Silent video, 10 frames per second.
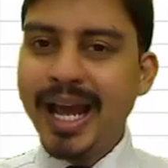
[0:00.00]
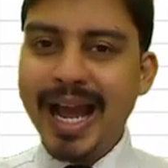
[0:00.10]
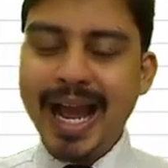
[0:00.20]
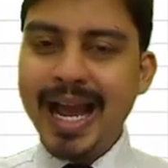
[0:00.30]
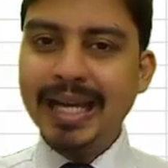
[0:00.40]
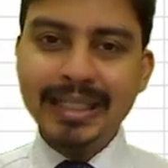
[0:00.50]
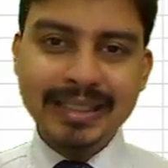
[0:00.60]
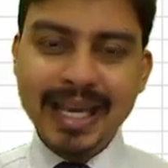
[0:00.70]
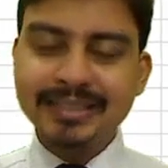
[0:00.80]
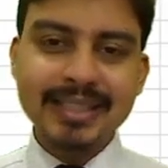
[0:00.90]
and
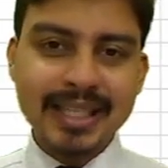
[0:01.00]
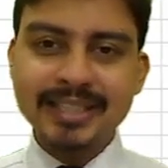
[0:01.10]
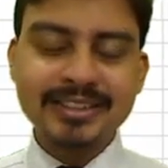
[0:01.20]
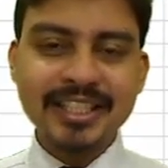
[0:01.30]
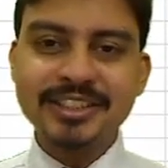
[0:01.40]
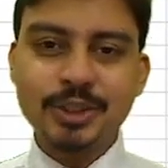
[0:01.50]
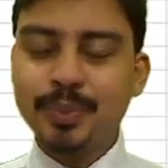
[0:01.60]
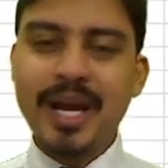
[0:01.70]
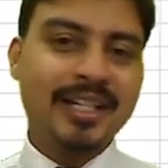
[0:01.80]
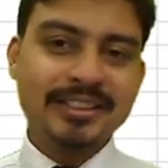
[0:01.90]
the Excel case studies to
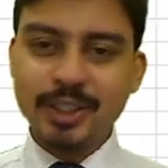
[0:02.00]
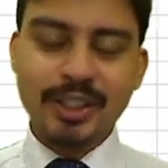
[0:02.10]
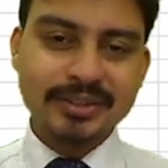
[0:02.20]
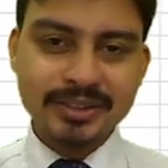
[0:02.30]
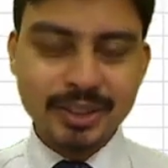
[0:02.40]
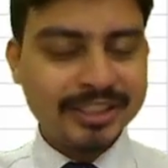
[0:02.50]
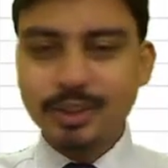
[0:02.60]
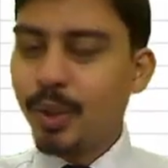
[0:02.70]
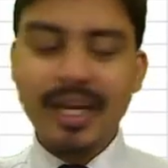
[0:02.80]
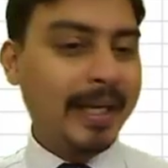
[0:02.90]
practice on. So let's
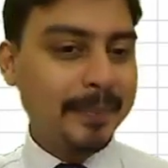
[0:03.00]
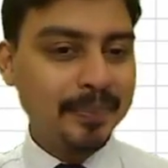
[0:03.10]
go ahead.